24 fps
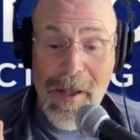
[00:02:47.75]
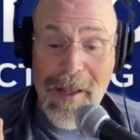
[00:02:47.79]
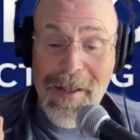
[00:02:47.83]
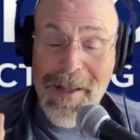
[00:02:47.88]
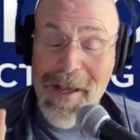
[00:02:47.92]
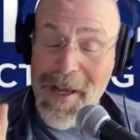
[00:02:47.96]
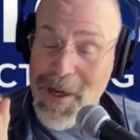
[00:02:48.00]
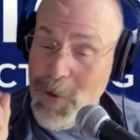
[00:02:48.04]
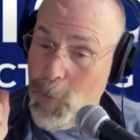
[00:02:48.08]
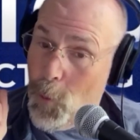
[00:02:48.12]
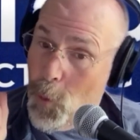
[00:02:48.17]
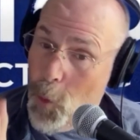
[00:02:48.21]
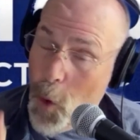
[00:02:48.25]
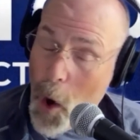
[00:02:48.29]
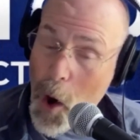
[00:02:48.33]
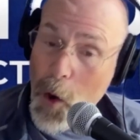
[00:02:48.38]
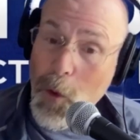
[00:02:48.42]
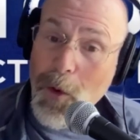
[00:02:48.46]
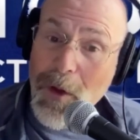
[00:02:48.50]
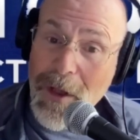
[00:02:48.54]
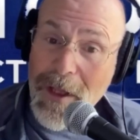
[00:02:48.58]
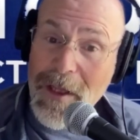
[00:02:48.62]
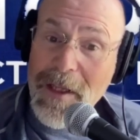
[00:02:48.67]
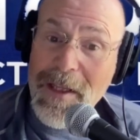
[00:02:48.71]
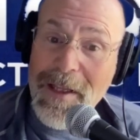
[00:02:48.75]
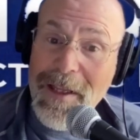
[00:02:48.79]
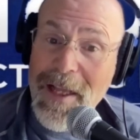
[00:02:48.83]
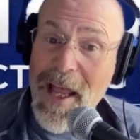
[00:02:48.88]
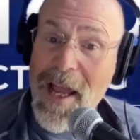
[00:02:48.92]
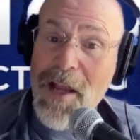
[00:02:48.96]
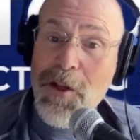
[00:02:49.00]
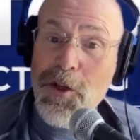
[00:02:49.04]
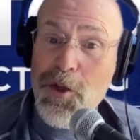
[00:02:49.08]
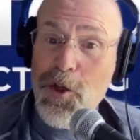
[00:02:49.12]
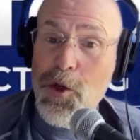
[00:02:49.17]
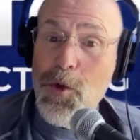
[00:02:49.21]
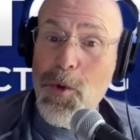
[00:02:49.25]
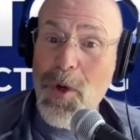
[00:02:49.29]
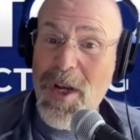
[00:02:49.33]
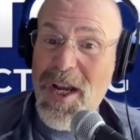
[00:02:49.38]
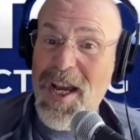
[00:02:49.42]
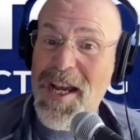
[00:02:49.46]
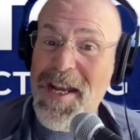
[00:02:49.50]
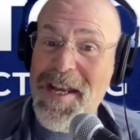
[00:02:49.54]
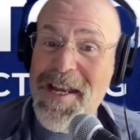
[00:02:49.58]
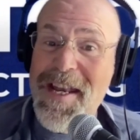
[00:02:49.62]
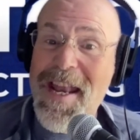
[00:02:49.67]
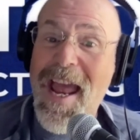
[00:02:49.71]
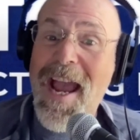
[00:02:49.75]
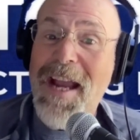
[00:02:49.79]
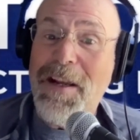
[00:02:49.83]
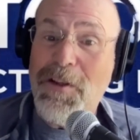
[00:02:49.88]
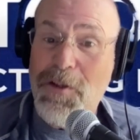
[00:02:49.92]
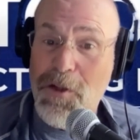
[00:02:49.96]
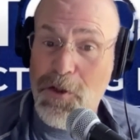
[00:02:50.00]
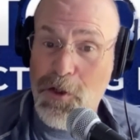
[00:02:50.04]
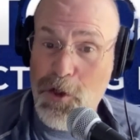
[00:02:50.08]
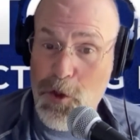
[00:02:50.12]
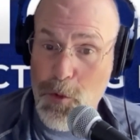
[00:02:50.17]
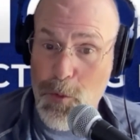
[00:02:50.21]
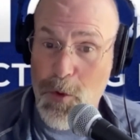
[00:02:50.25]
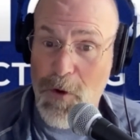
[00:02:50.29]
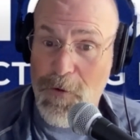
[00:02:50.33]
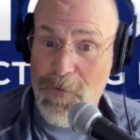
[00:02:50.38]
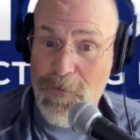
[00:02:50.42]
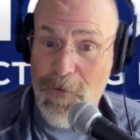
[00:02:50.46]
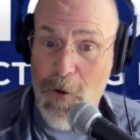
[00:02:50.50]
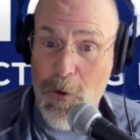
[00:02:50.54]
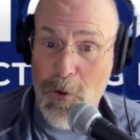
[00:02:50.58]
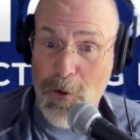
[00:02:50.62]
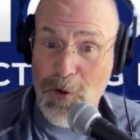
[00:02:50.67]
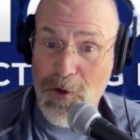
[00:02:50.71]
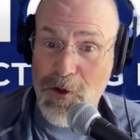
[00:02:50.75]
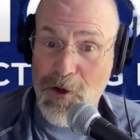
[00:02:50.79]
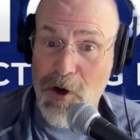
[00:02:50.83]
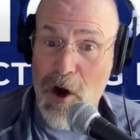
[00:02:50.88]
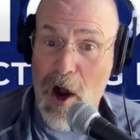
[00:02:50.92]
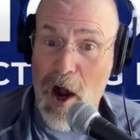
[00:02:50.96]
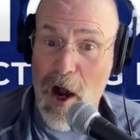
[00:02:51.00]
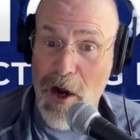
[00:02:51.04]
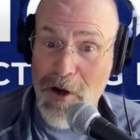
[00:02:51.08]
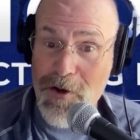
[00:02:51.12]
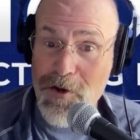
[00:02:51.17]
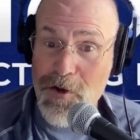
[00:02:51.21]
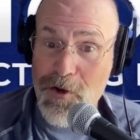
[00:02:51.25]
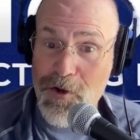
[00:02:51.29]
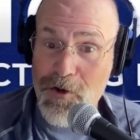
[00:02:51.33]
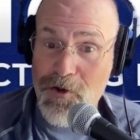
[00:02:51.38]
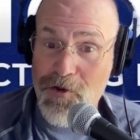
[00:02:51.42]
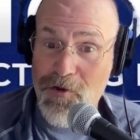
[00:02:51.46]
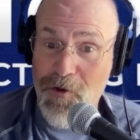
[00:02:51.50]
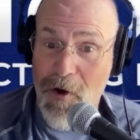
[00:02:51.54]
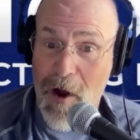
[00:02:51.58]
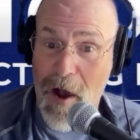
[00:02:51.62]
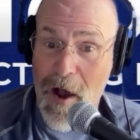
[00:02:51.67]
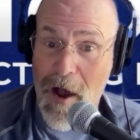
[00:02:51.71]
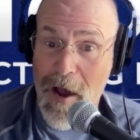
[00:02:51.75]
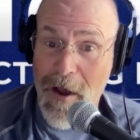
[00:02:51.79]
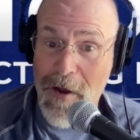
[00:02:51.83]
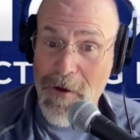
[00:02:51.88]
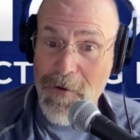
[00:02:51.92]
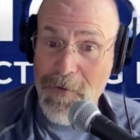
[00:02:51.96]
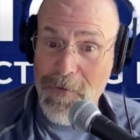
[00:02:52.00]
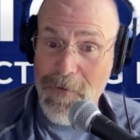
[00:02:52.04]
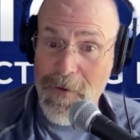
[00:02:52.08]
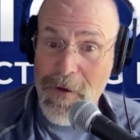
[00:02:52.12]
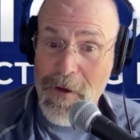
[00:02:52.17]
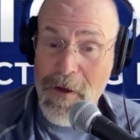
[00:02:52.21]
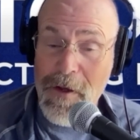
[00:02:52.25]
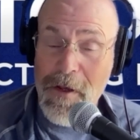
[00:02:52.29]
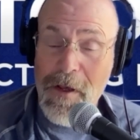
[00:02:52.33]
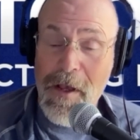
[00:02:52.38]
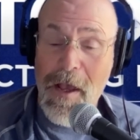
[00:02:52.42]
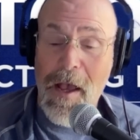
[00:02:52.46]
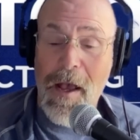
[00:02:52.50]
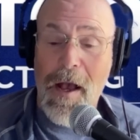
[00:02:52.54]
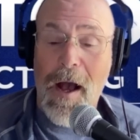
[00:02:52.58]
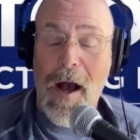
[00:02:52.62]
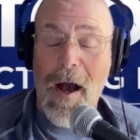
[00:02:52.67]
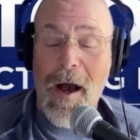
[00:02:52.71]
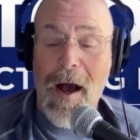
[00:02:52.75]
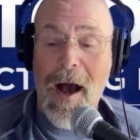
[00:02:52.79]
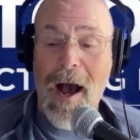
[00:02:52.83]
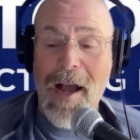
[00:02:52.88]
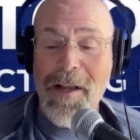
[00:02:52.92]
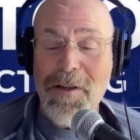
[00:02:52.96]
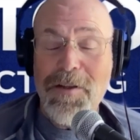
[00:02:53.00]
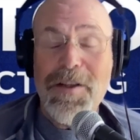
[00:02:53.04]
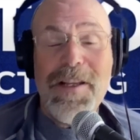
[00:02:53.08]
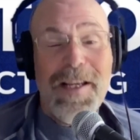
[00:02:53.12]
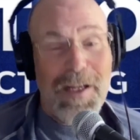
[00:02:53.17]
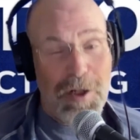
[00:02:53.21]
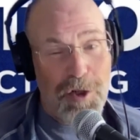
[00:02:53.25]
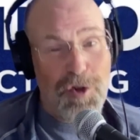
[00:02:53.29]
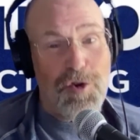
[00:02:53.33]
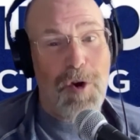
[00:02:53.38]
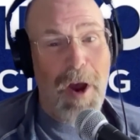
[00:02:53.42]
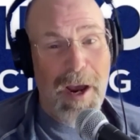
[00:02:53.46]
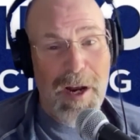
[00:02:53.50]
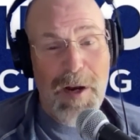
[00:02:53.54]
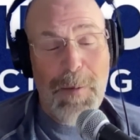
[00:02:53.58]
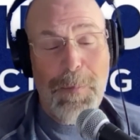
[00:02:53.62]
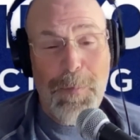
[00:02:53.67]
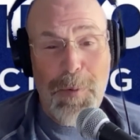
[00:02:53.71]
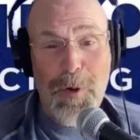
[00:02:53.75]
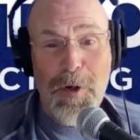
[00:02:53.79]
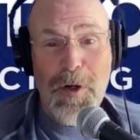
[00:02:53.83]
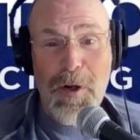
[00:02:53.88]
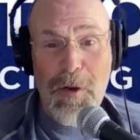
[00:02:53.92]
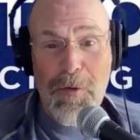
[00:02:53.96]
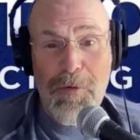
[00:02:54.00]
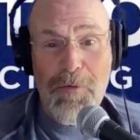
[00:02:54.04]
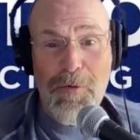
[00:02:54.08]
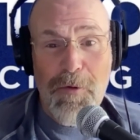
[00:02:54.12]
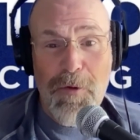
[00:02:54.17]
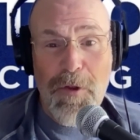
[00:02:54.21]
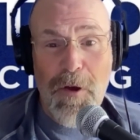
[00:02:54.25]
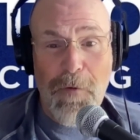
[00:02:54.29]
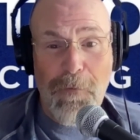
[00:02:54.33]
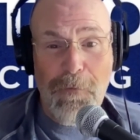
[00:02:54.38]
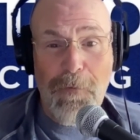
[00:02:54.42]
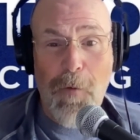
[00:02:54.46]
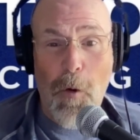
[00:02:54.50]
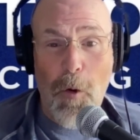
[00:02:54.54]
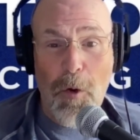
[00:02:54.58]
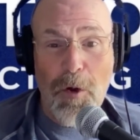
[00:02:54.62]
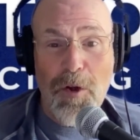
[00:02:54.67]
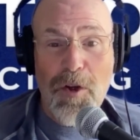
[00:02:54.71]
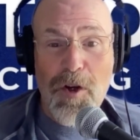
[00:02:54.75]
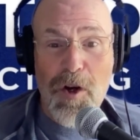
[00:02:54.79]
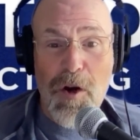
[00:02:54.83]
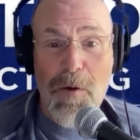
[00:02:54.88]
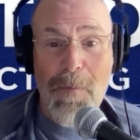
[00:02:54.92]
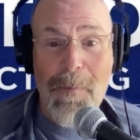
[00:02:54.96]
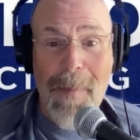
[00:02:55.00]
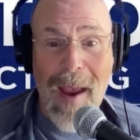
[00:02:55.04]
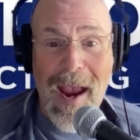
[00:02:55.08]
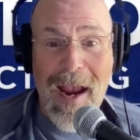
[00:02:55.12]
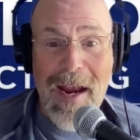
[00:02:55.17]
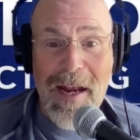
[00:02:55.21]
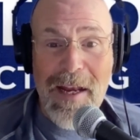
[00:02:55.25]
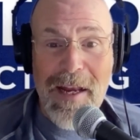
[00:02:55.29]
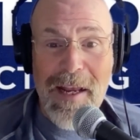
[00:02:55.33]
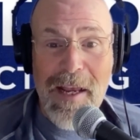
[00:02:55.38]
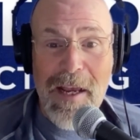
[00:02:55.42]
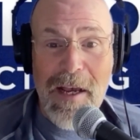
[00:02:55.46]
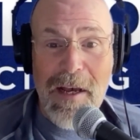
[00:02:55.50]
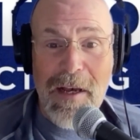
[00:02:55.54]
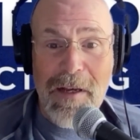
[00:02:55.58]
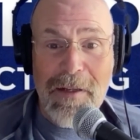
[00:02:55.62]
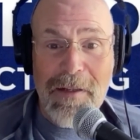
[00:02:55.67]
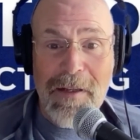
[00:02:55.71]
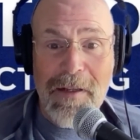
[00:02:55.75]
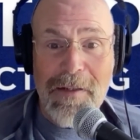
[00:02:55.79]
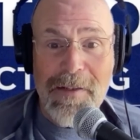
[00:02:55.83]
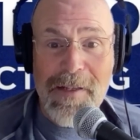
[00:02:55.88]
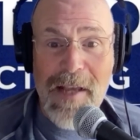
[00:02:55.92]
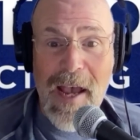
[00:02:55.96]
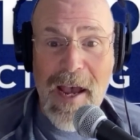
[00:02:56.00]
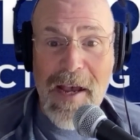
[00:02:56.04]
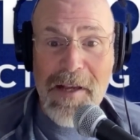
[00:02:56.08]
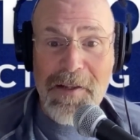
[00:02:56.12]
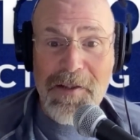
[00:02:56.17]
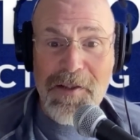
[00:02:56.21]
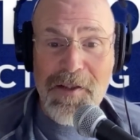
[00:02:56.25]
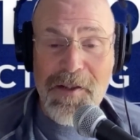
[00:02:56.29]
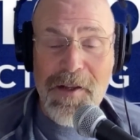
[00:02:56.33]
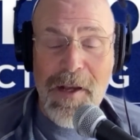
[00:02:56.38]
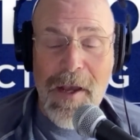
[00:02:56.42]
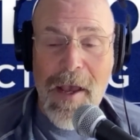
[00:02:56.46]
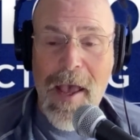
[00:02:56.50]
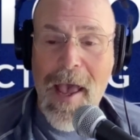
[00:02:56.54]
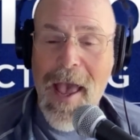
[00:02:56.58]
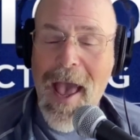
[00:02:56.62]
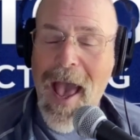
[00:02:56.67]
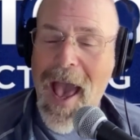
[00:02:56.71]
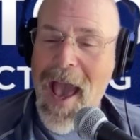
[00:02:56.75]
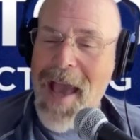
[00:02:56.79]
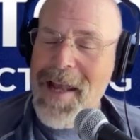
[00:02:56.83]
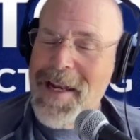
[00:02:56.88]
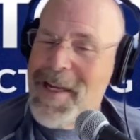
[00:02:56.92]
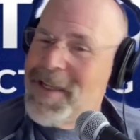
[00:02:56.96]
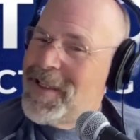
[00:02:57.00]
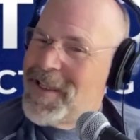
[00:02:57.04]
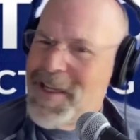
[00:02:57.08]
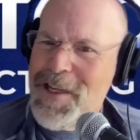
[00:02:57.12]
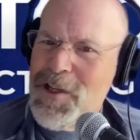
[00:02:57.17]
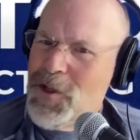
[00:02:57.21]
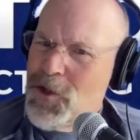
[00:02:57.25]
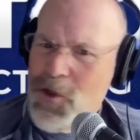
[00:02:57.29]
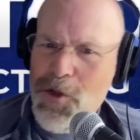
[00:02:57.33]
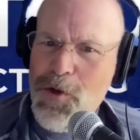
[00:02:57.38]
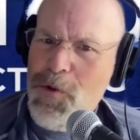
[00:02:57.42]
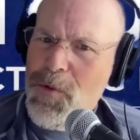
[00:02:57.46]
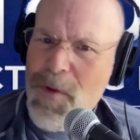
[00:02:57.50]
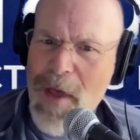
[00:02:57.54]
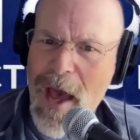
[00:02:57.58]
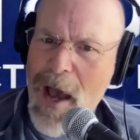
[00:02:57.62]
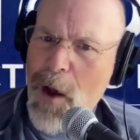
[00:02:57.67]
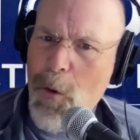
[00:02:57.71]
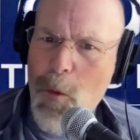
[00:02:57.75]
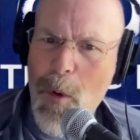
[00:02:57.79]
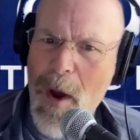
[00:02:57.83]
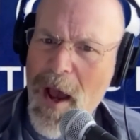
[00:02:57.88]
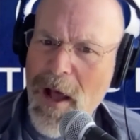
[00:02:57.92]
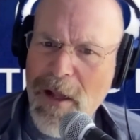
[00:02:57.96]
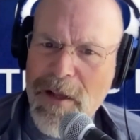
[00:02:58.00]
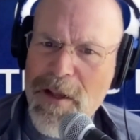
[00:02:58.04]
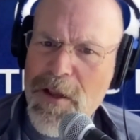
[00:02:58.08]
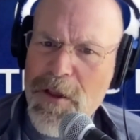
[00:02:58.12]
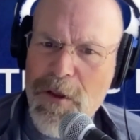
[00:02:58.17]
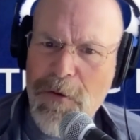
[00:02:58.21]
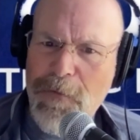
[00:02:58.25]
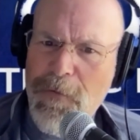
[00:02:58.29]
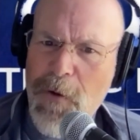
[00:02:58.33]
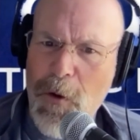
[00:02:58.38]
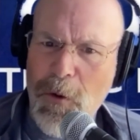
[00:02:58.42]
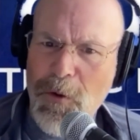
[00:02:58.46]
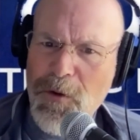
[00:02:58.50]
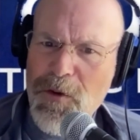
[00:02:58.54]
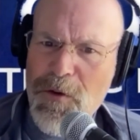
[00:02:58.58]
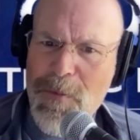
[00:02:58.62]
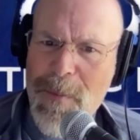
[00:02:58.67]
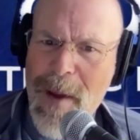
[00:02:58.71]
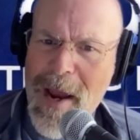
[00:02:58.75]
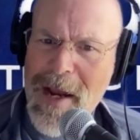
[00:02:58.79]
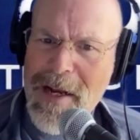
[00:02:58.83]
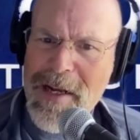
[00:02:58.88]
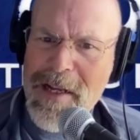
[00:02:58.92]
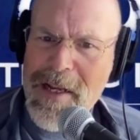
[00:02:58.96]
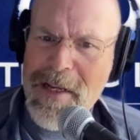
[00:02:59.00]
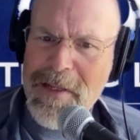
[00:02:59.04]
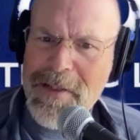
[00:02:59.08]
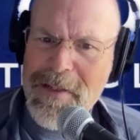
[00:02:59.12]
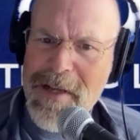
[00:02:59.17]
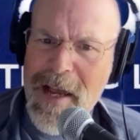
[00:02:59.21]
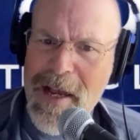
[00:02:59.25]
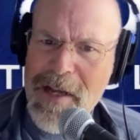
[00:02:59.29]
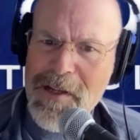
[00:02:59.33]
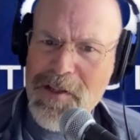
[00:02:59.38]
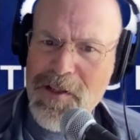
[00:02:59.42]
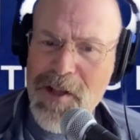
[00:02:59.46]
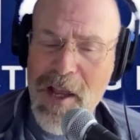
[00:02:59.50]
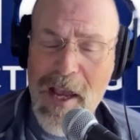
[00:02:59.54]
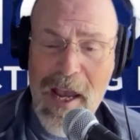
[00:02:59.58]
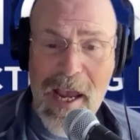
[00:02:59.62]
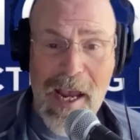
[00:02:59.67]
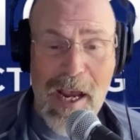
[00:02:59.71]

It won't let you connect to a folder on your drive. I did try to put it through the folder Mania test, and it didn't do that well in the folder Mania test.